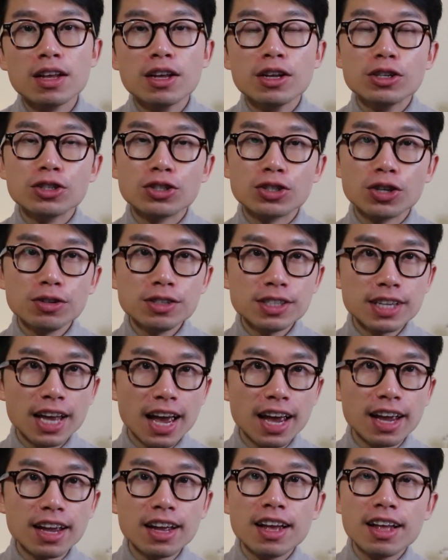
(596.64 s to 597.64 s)
So
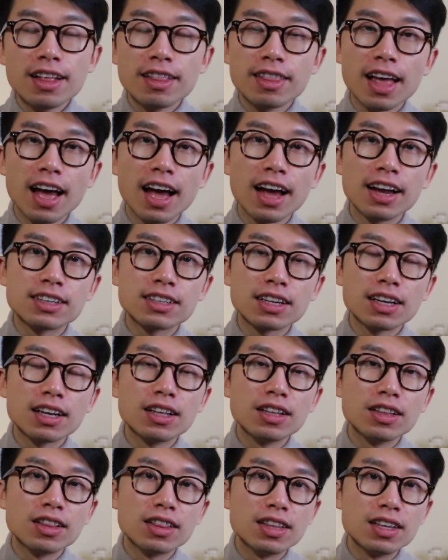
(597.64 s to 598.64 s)
say that
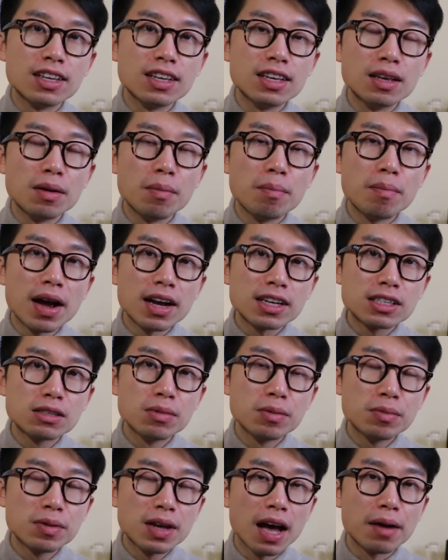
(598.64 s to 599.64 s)
the
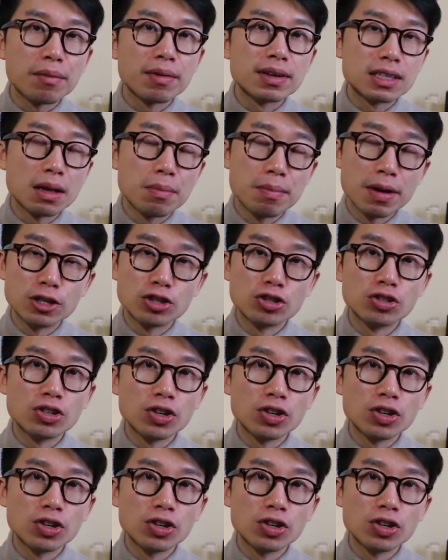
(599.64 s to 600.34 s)
maximum cap, as I mentioned